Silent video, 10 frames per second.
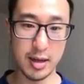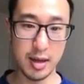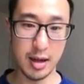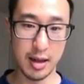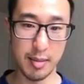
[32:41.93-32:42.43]

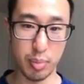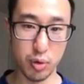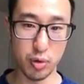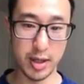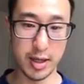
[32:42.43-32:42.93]
and then blue
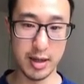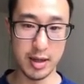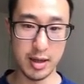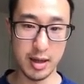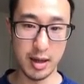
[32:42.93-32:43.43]
here.
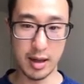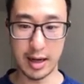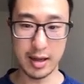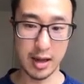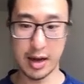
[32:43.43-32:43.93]
Like,
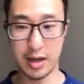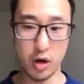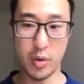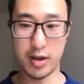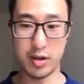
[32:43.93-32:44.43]
I didn't know
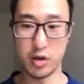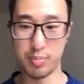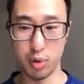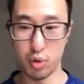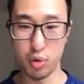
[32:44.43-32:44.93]
whether to use
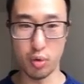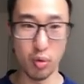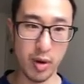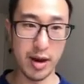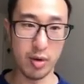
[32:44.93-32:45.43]
blue,
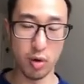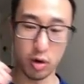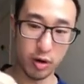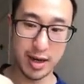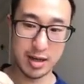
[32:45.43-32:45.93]
red, or
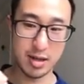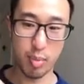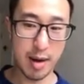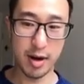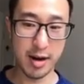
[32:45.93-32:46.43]
green as a
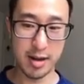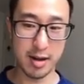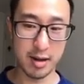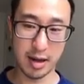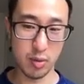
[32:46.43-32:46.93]
primary color,
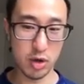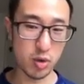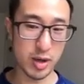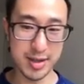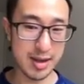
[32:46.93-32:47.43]
like which
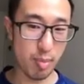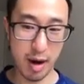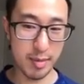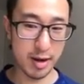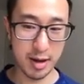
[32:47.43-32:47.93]
one is their
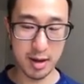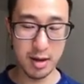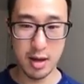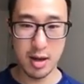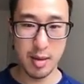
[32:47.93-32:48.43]
primary color.
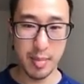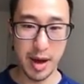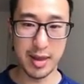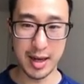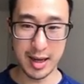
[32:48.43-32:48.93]
But I
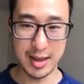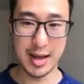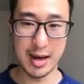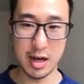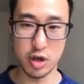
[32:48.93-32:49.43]
think in the end
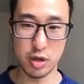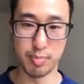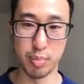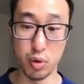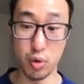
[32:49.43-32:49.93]
I chose
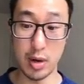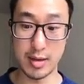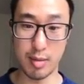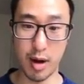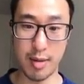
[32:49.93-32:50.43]
blue as
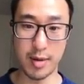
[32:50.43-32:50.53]
a primary